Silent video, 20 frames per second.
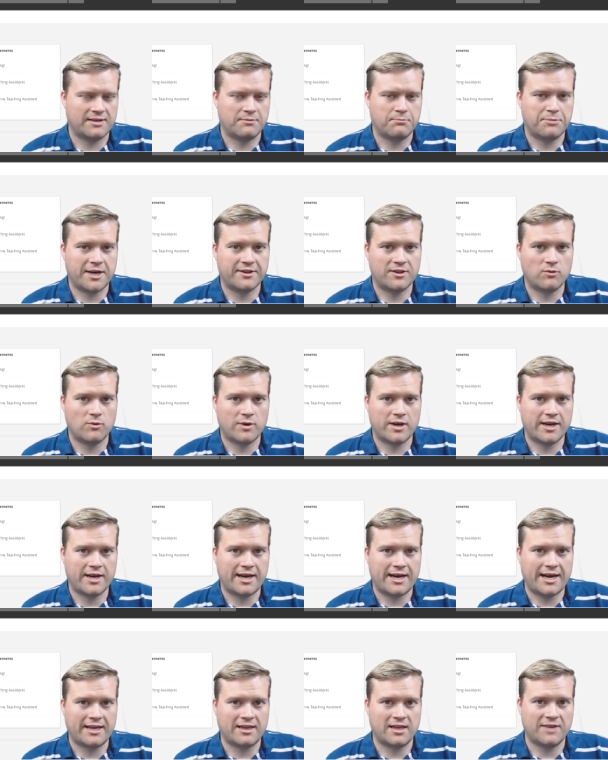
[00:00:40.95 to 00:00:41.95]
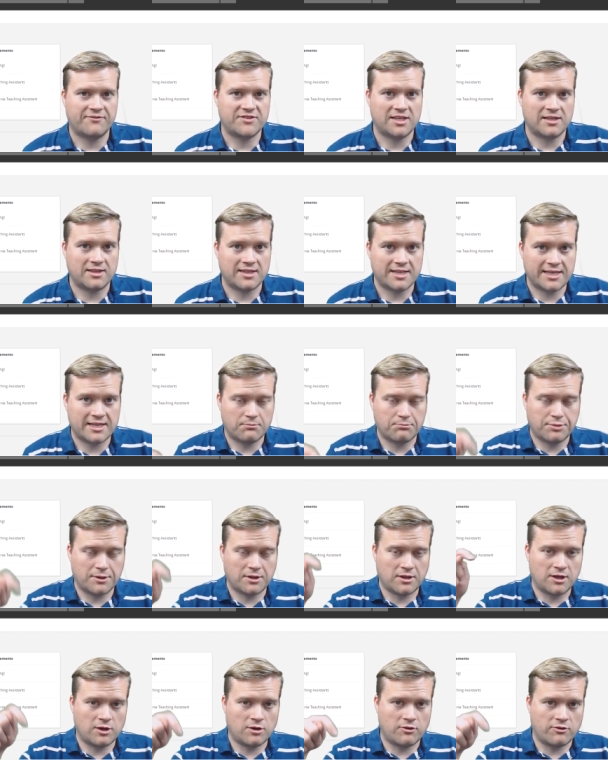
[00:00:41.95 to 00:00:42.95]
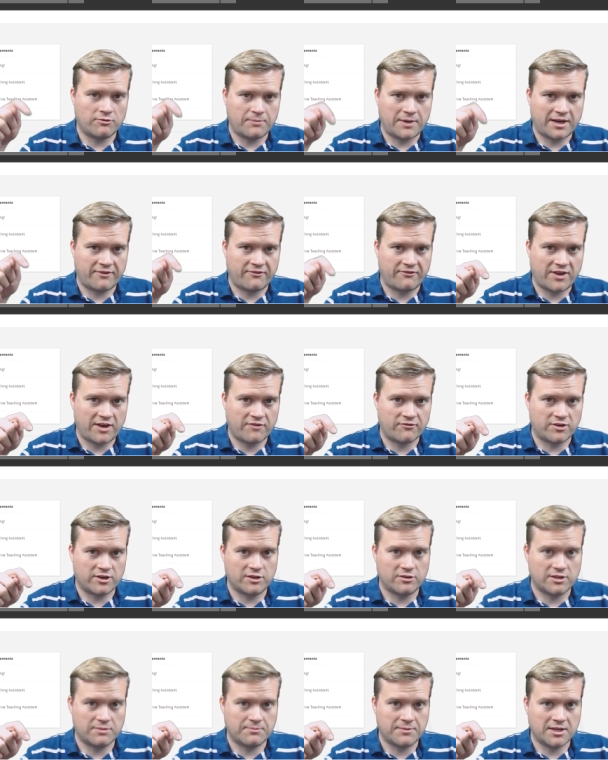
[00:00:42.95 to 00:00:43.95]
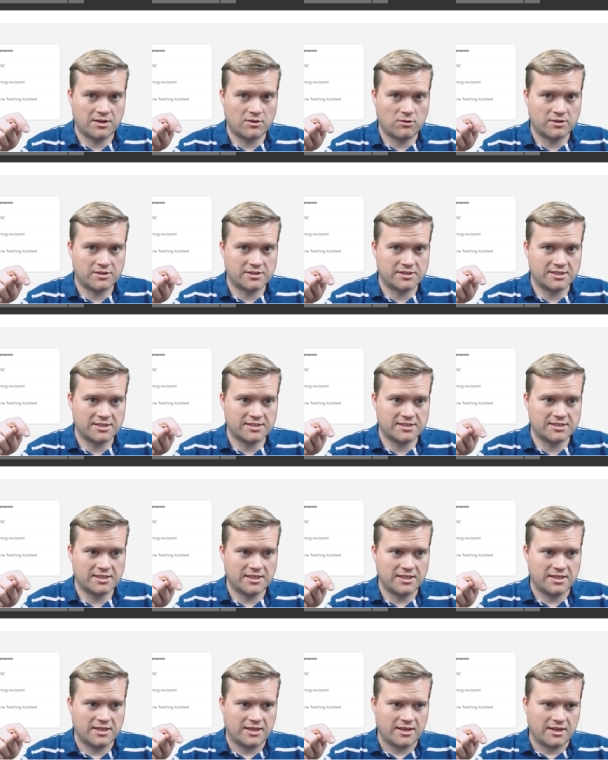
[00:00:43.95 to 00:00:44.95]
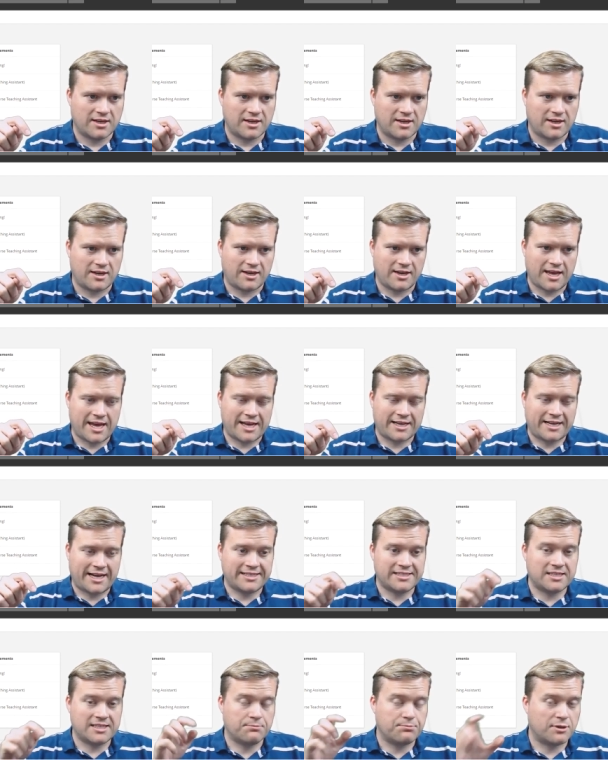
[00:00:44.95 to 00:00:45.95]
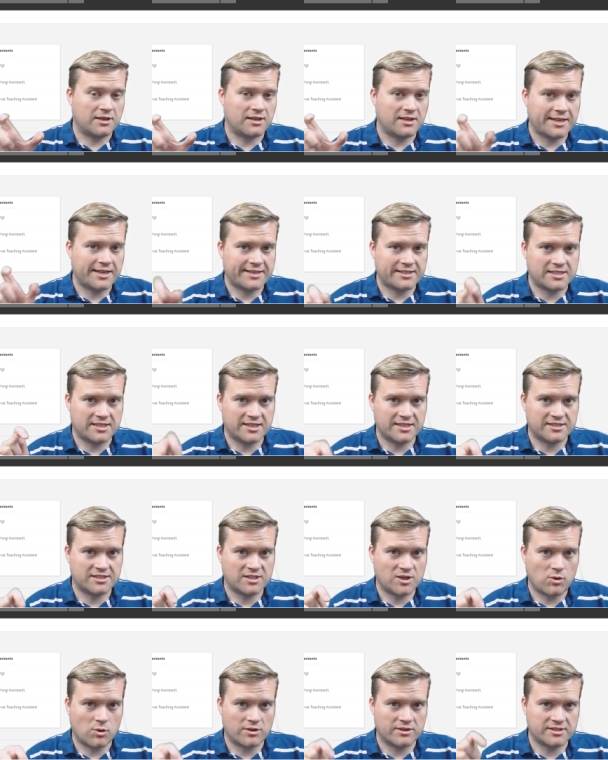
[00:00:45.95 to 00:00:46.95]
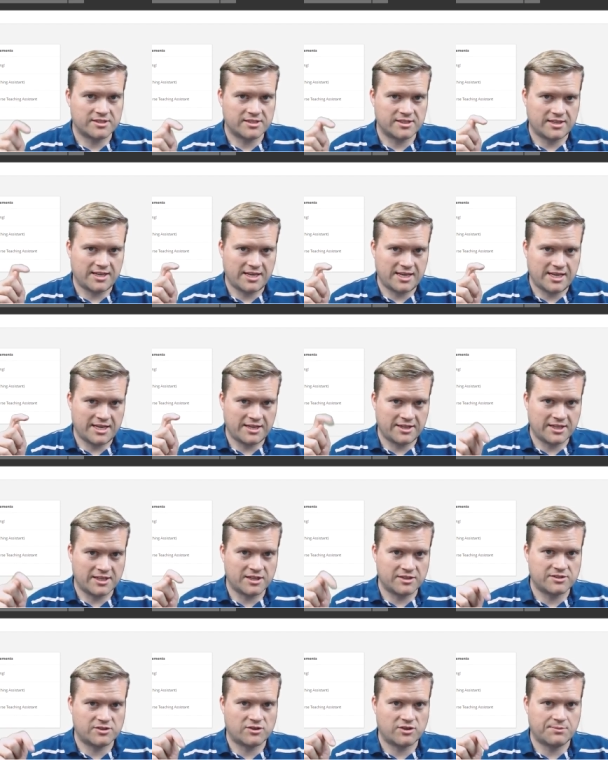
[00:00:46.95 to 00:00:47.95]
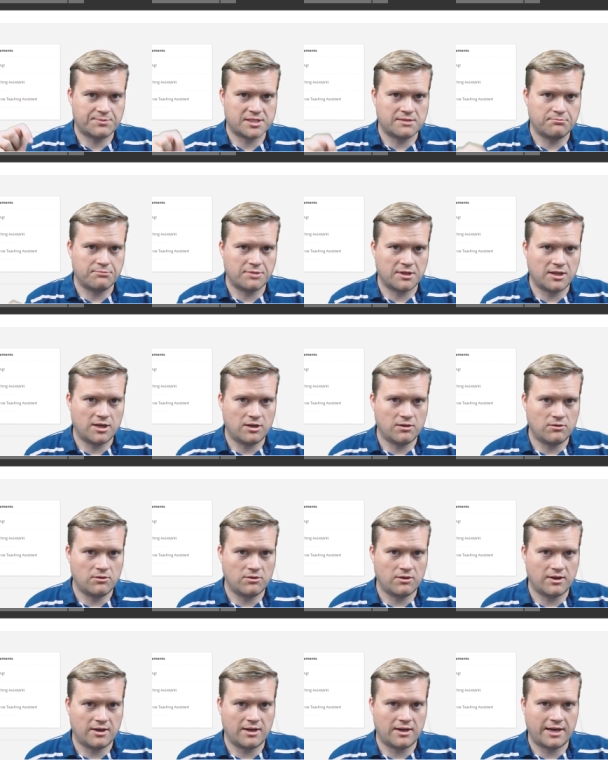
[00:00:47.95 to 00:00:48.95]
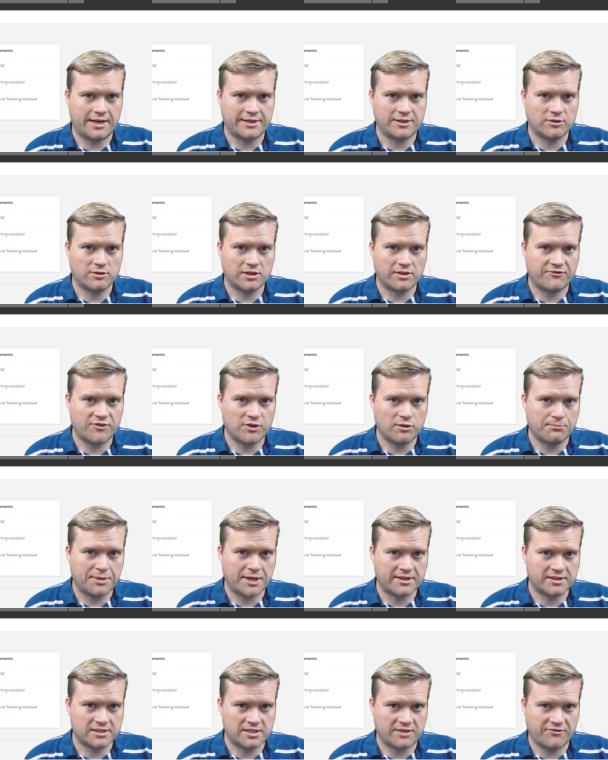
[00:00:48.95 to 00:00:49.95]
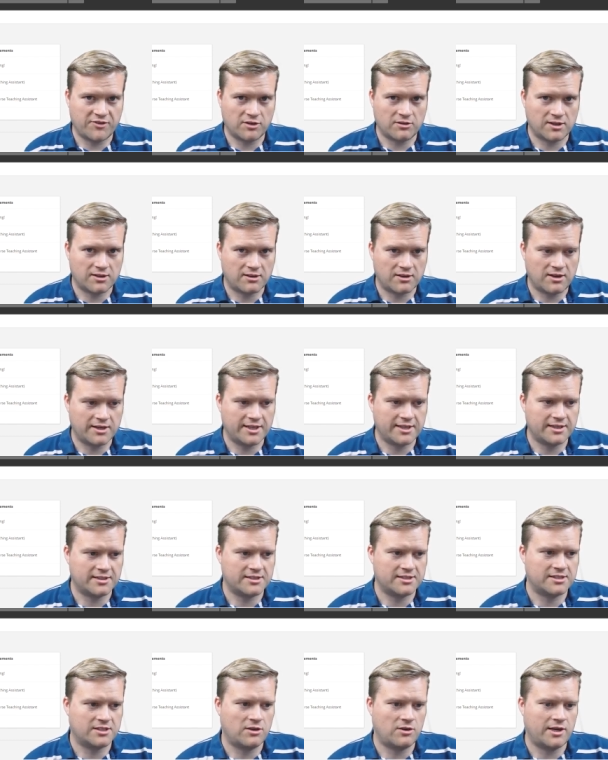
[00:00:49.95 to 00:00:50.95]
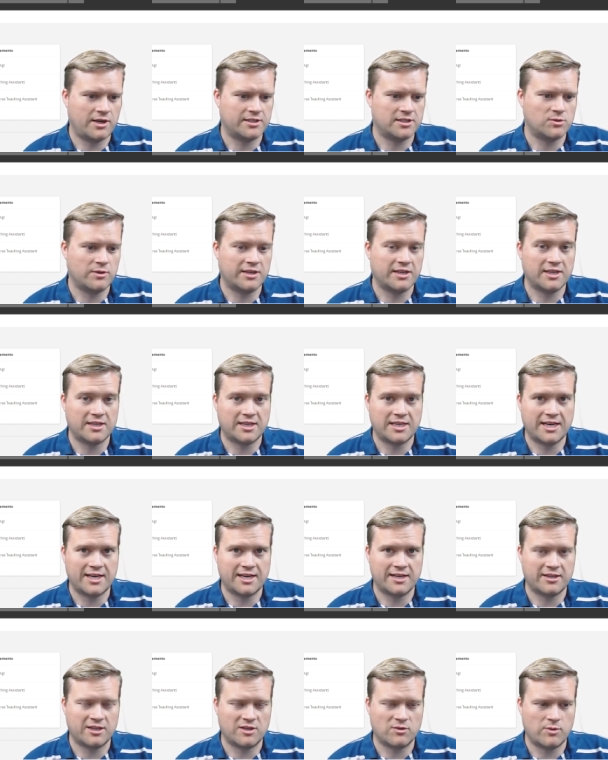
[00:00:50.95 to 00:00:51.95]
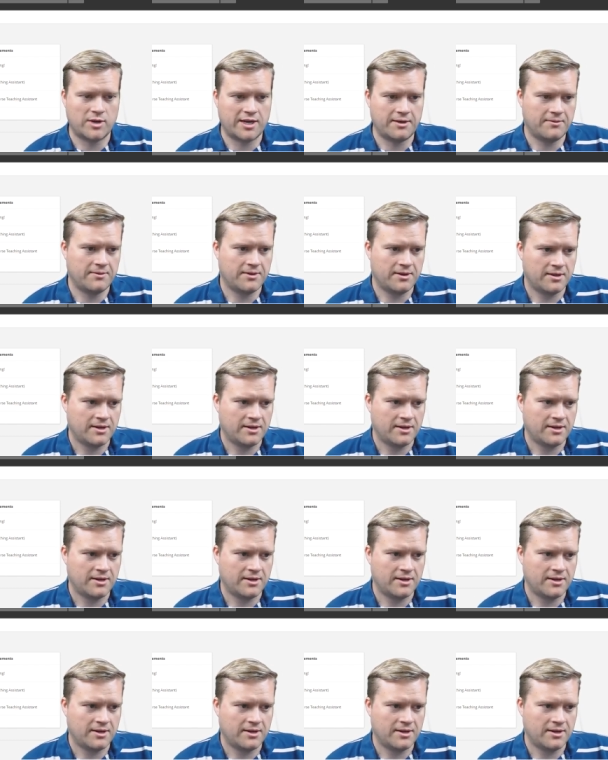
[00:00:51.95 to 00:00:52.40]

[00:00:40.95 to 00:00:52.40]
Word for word: And by the way, I left a link below of my favorite Udemy courses. And I did put a link to this course in the description below. Uh, I do get a few bucks if you click on it. So I just want to get that out of the way.